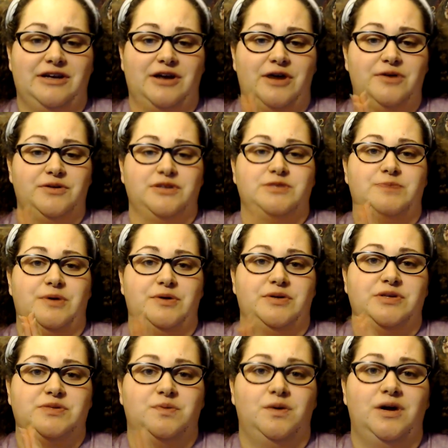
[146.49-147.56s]
in Hocus
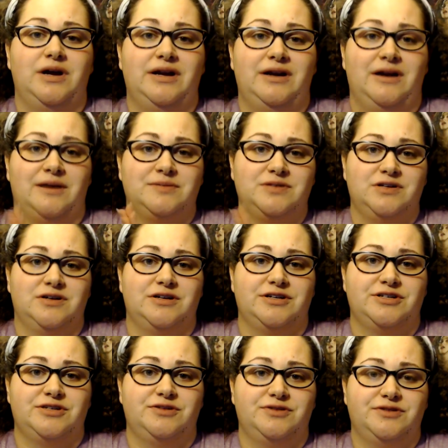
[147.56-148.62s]
Pocus 1, I'm sorry
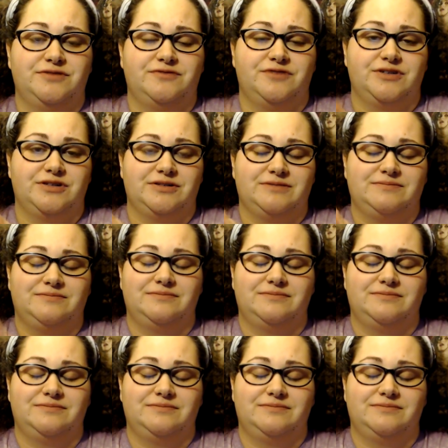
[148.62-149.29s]
children for